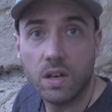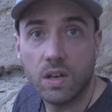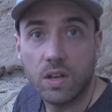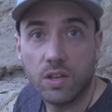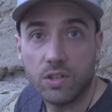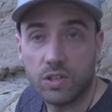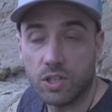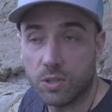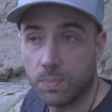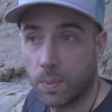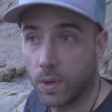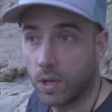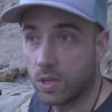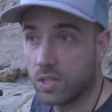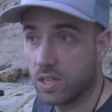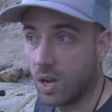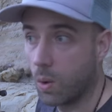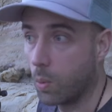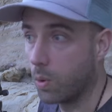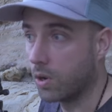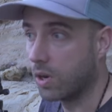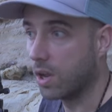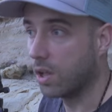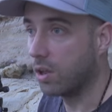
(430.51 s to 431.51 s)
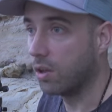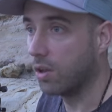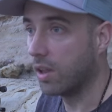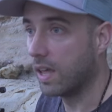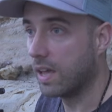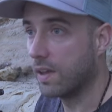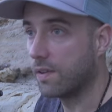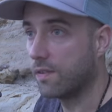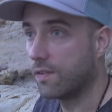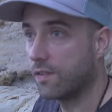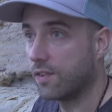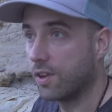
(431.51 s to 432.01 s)
just because I want to
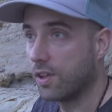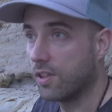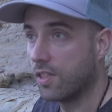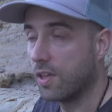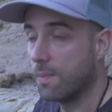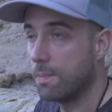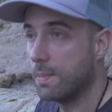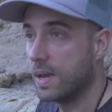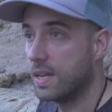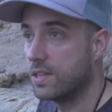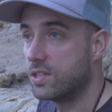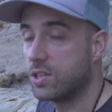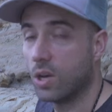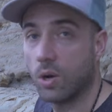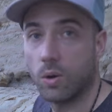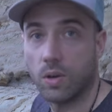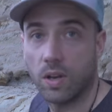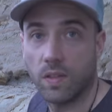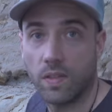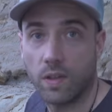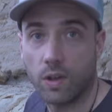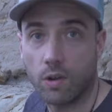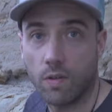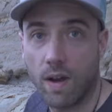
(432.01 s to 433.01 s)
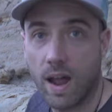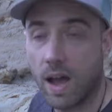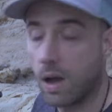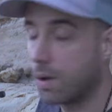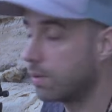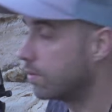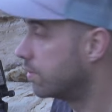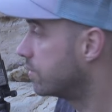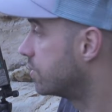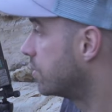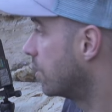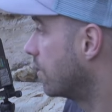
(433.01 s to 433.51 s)
lift the mid-tone in the
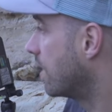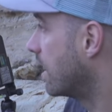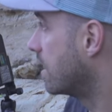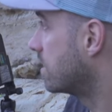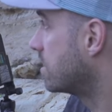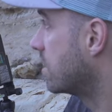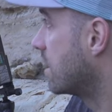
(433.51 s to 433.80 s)
ground, so that's